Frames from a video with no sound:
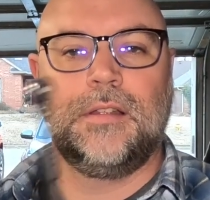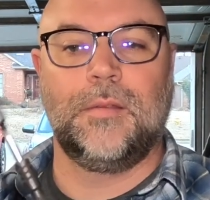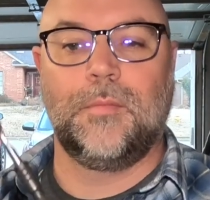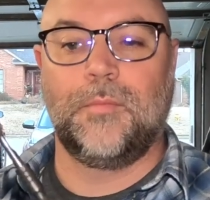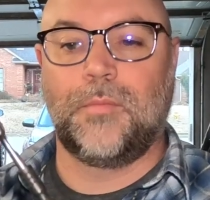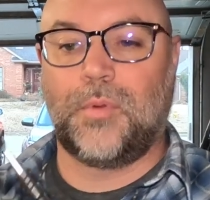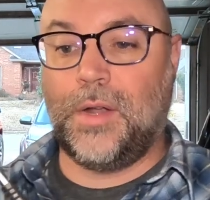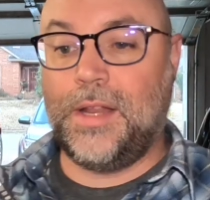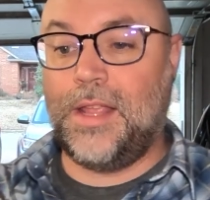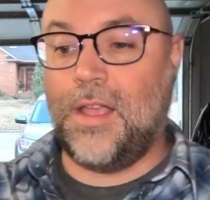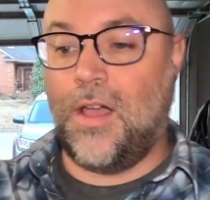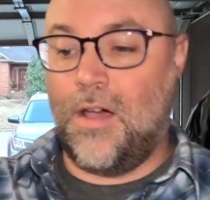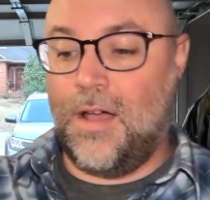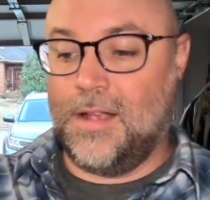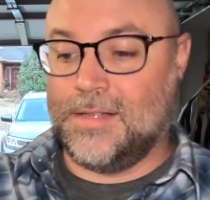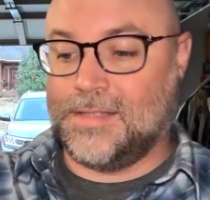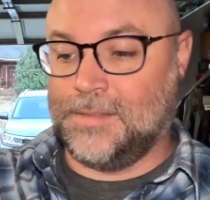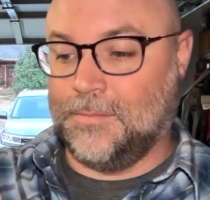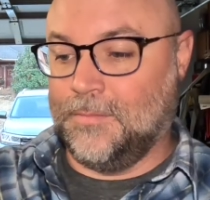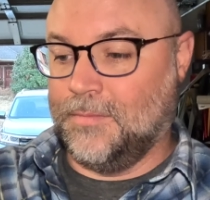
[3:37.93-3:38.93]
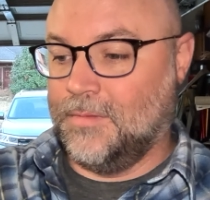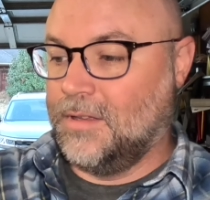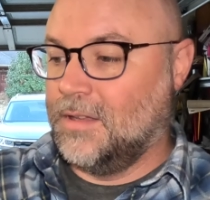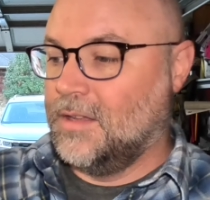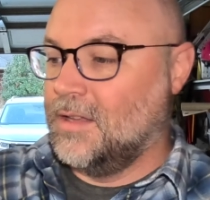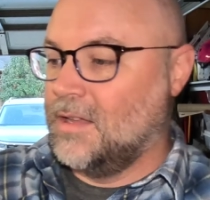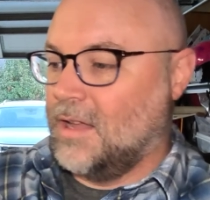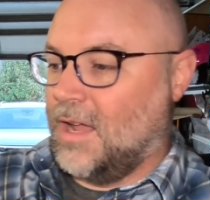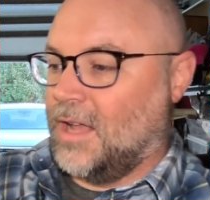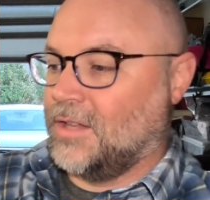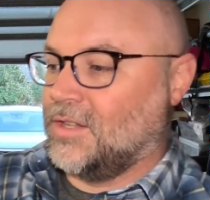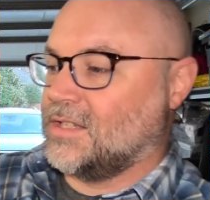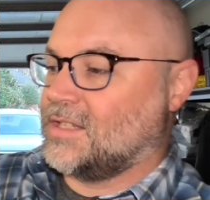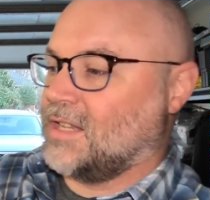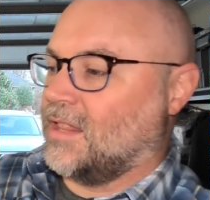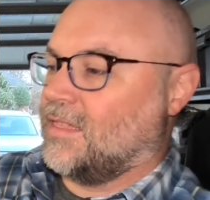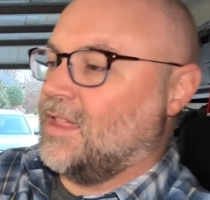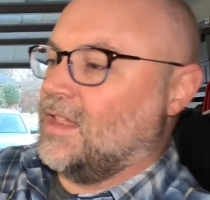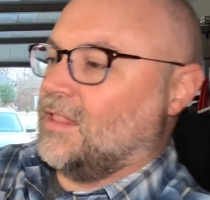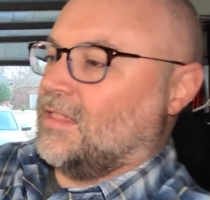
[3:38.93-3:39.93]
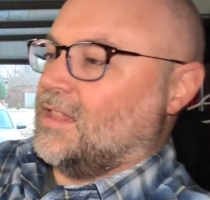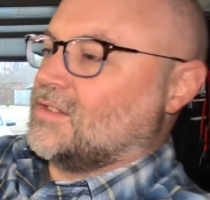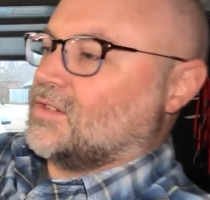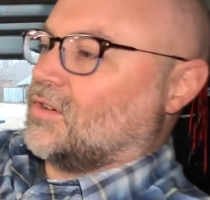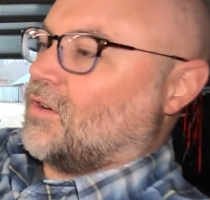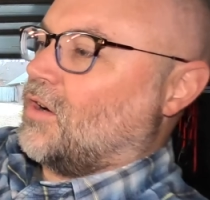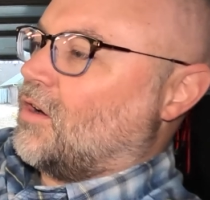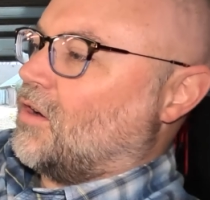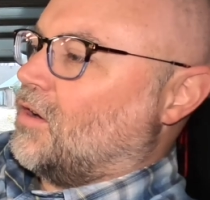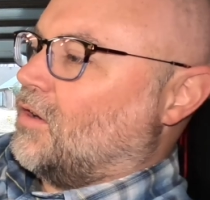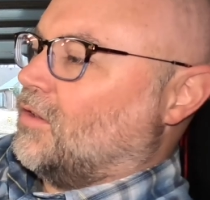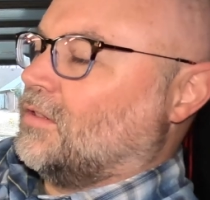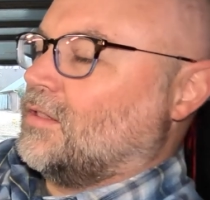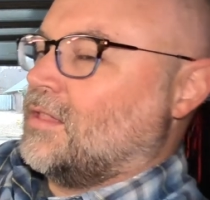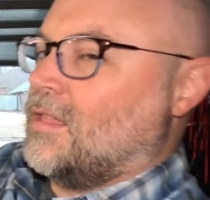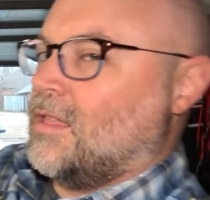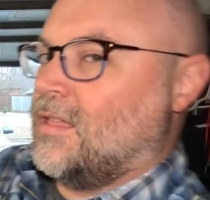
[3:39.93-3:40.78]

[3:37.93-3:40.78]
Pretty awesome. And just to think these are all